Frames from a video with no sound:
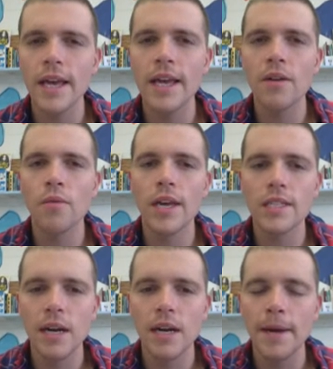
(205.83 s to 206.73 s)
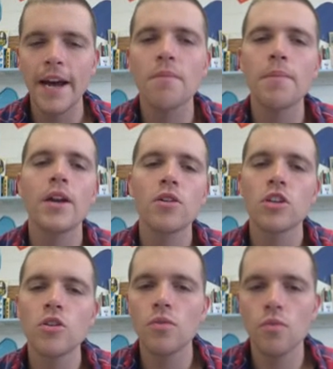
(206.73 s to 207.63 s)
that and we can talk about how to better
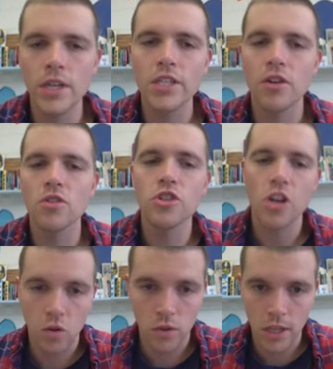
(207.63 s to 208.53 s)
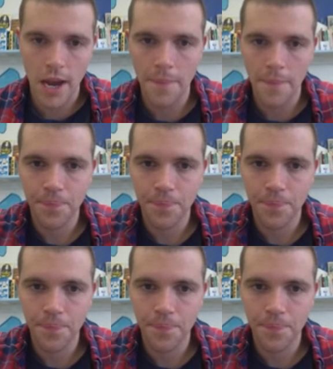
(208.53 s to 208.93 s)
do research online.